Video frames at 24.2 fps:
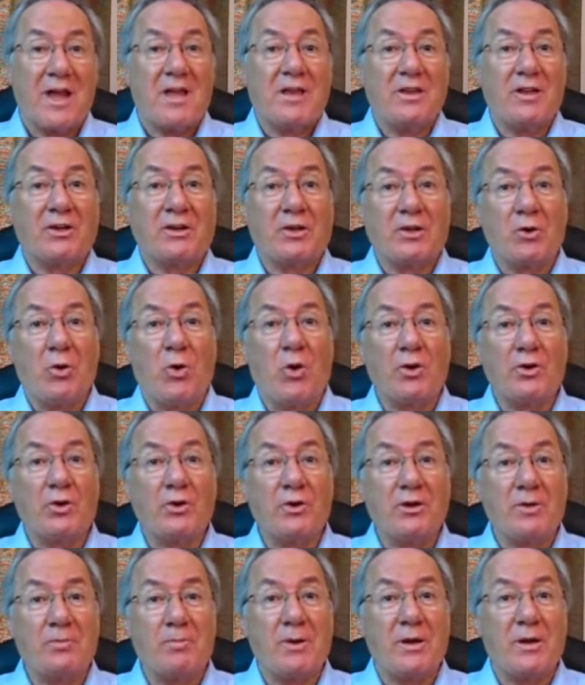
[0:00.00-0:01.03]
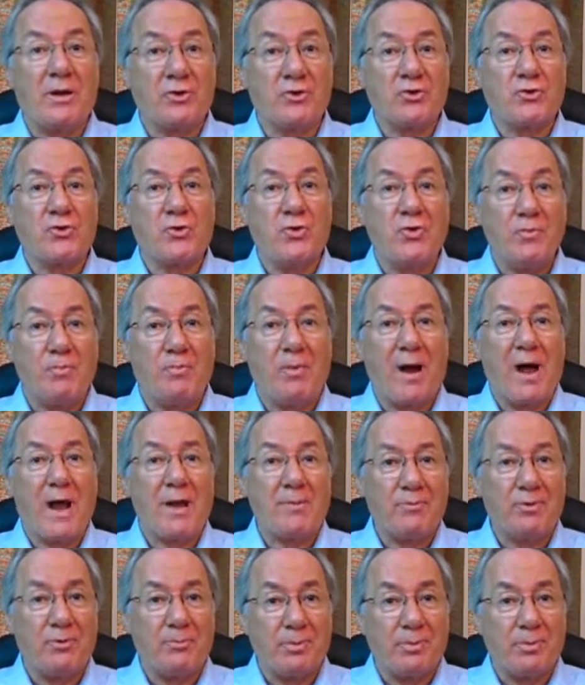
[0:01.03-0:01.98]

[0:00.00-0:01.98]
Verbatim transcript: that in order to be a true Bible